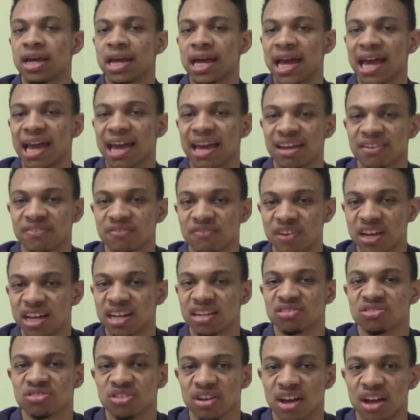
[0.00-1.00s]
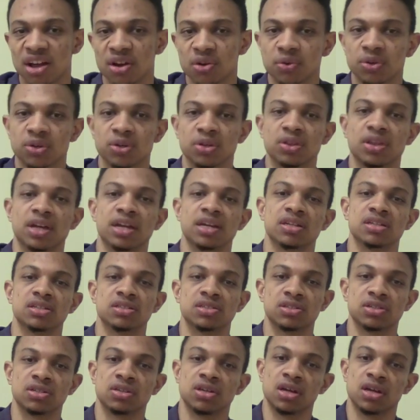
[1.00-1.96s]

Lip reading: advanced area that is